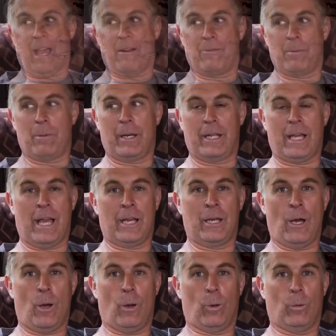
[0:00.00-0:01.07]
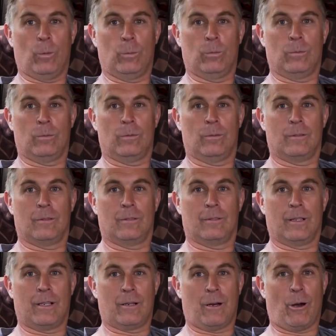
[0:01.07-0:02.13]
Everybody I know
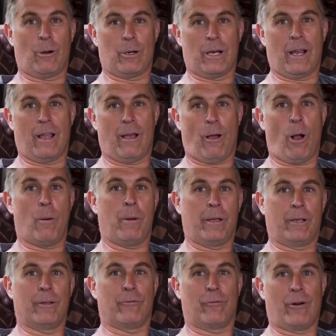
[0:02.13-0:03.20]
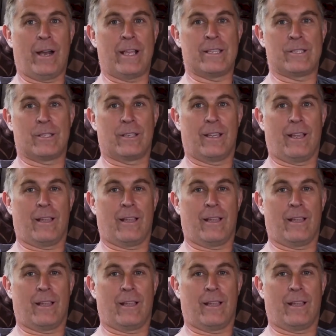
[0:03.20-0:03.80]
are all my good friends.